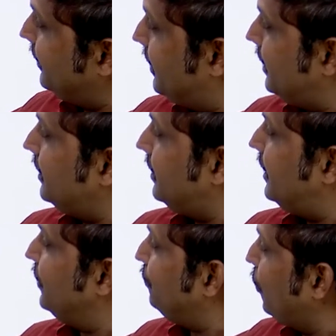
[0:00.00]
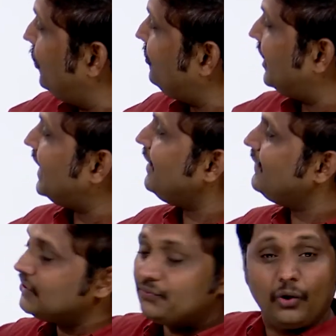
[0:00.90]
that in 4 seconds
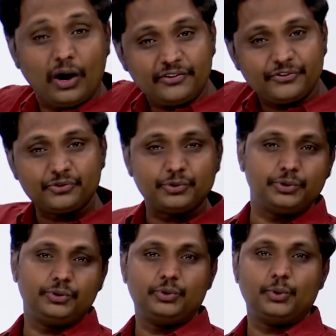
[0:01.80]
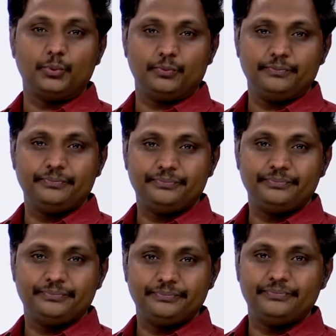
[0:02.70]
it falls through,
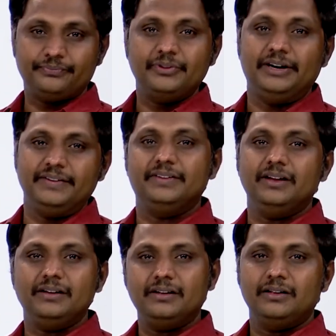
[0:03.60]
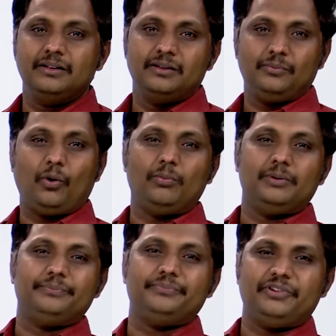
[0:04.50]
that is the problem,
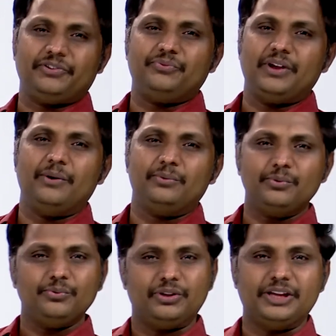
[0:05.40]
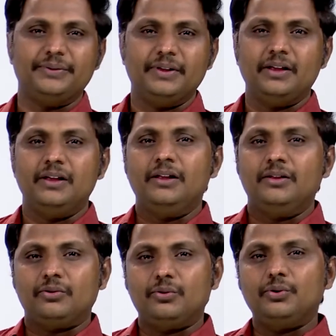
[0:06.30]
just we have to see.
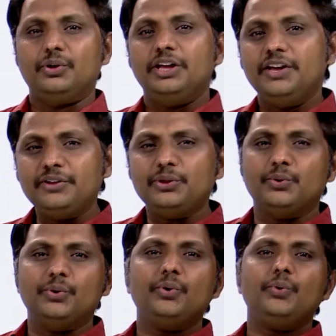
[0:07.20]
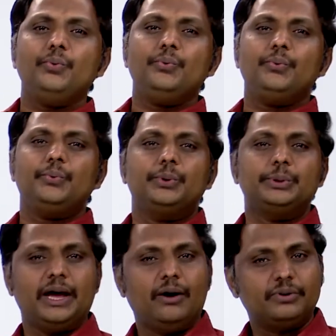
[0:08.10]
So, even though
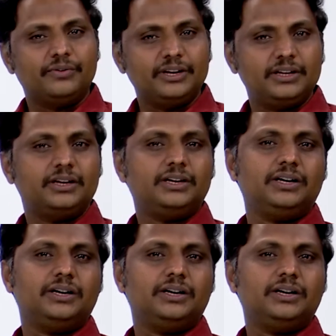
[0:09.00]
they have given that